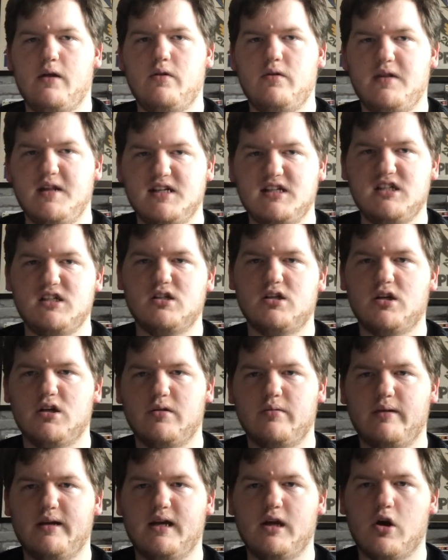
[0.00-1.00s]
this is going to
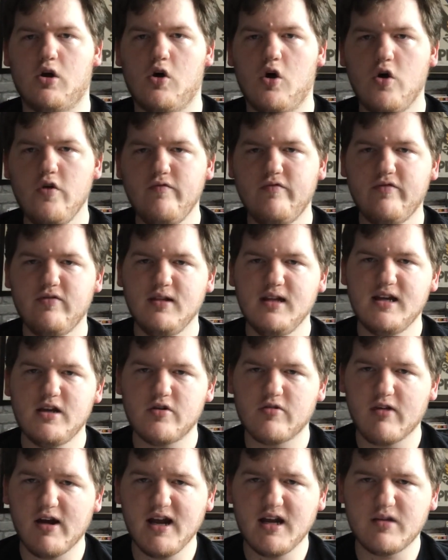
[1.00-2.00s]
be hopefully
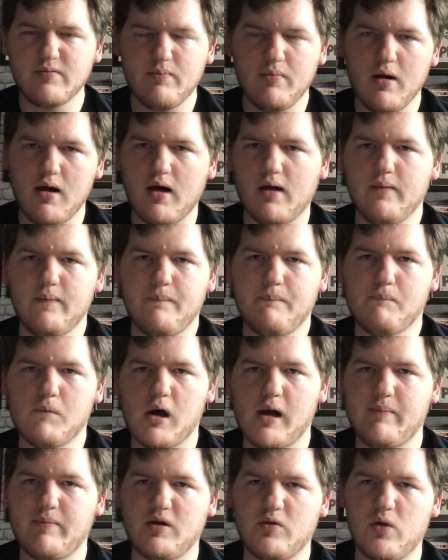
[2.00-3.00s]
correct, but
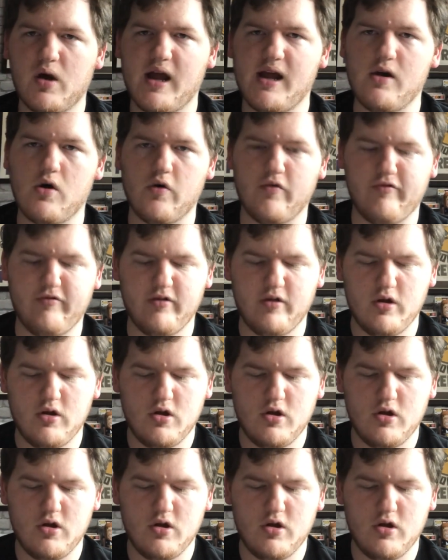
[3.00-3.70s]
might be way off.